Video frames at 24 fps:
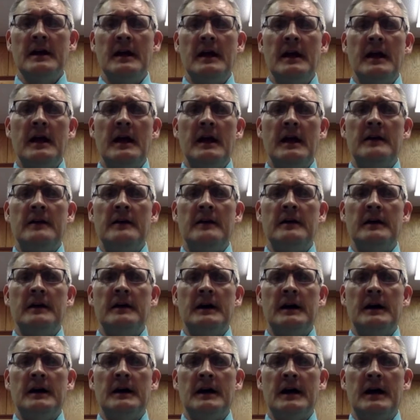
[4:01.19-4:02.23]
And
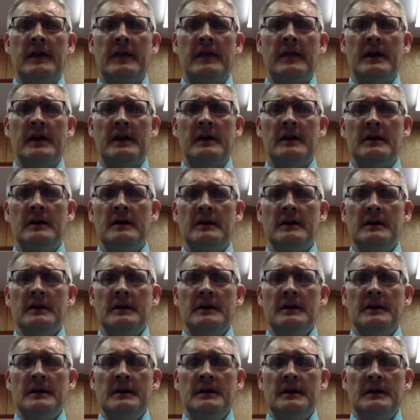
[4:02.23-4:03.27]
I think,
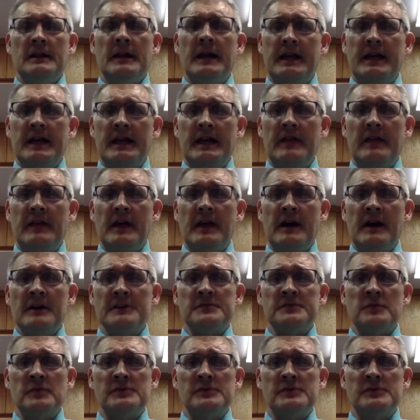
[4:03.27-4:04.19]
like anything else,